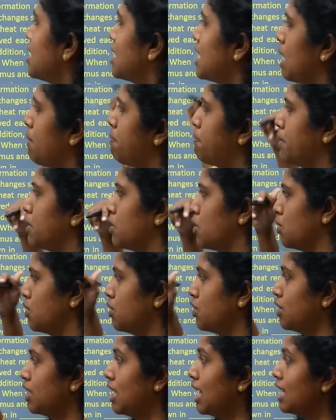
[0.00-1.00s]
steppe zone.
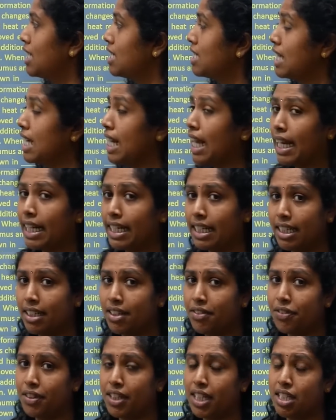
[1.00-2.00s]
So that is an
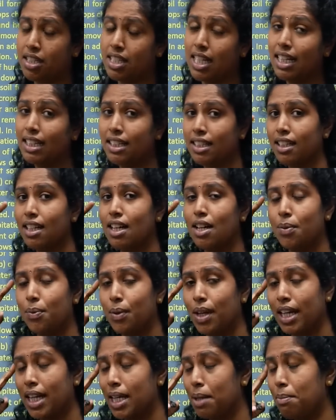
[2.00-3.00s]
identification that we
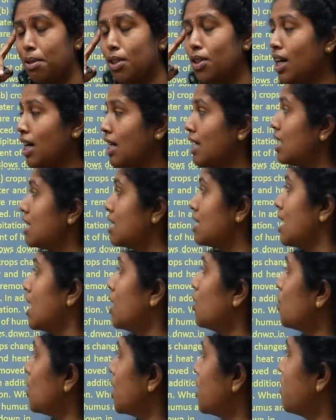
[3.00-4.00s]
are able to
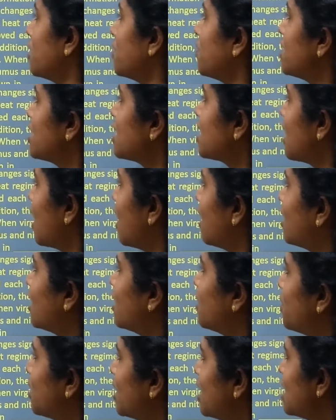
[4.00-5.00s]
understand only when we
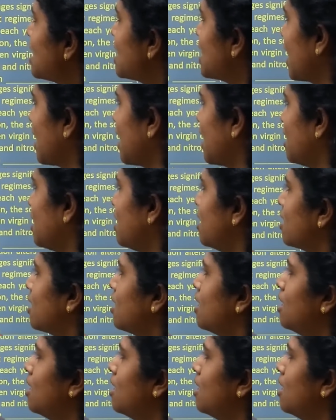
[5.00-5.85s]
started with the second